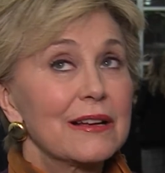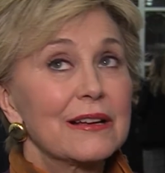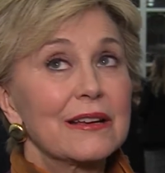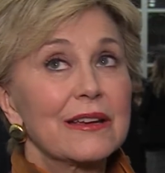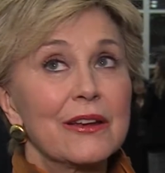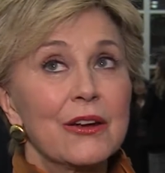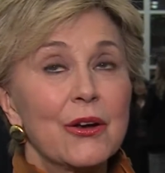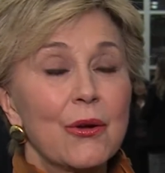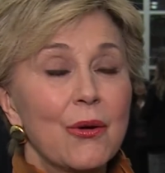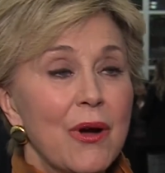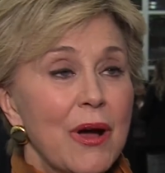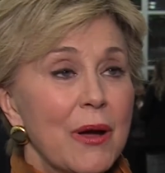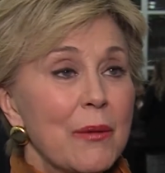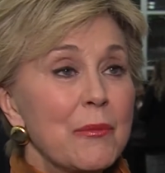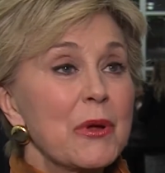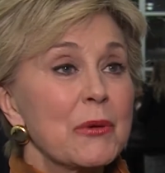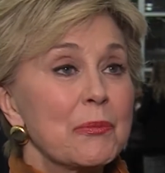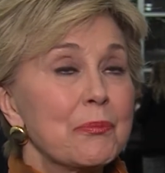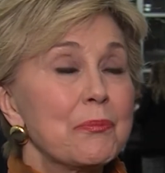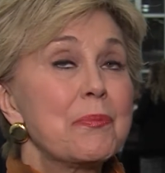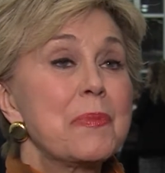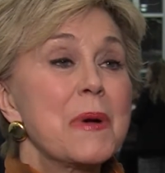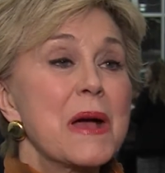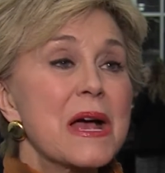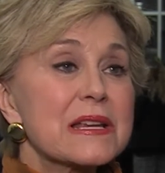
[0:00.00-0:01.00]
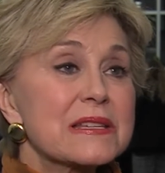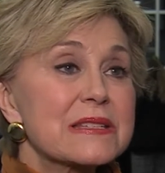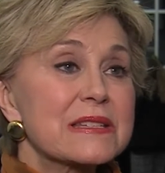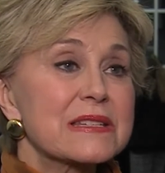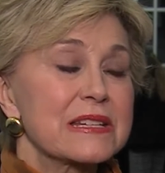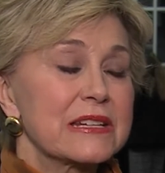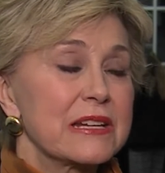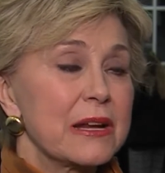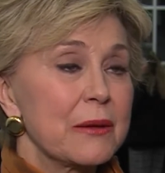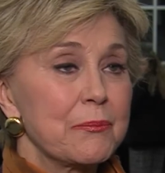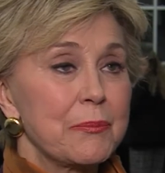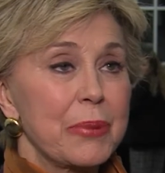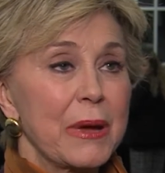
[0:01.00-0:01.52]
you know, I'm at best
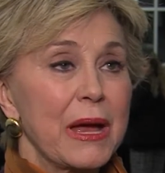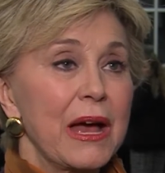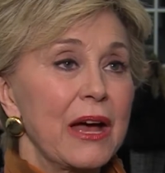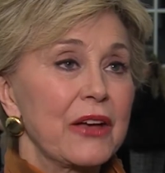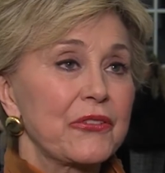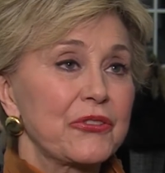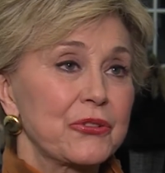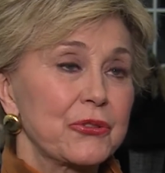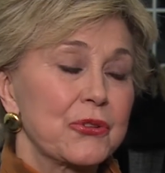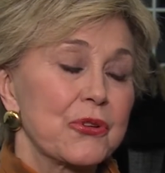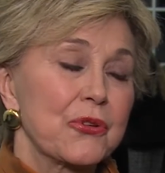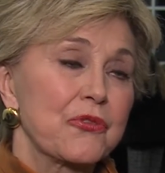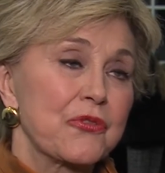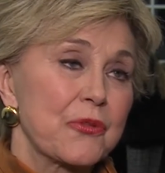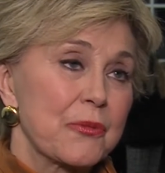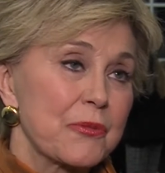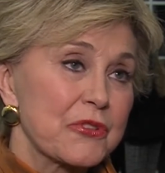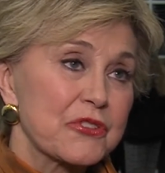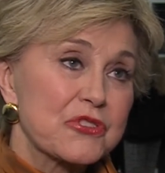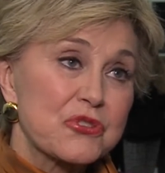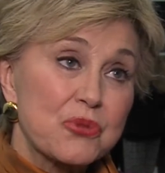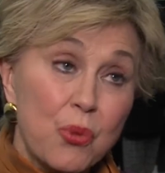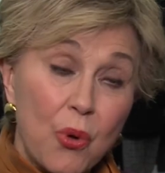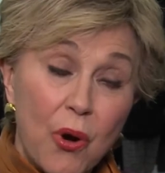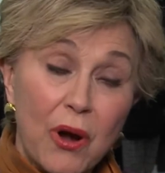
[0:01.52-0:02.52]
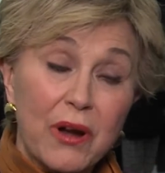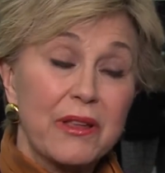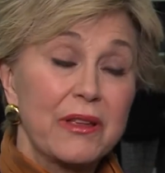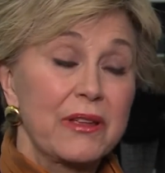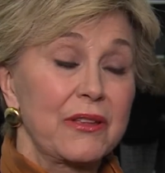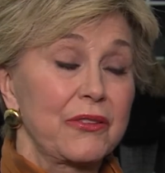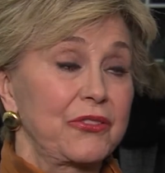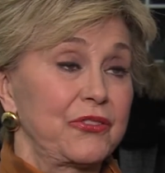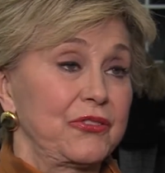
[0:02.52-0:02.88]
an ambassador from the 20th